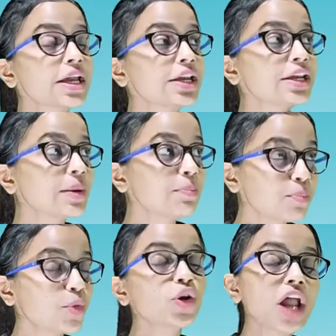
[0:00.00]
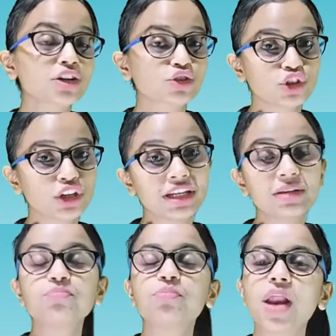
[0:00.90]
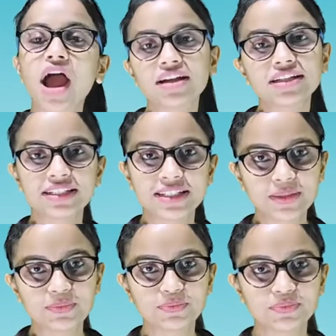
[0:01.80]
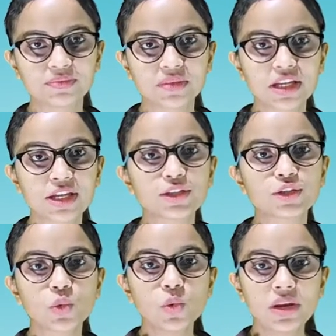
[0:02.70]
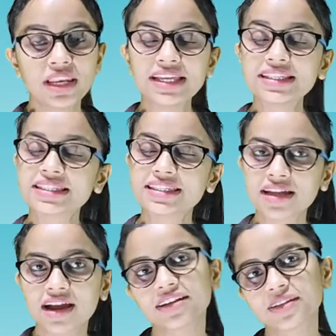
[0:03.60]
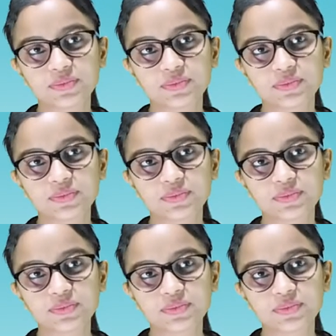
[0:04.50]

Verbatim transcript: reproduction in plants. So, let's start.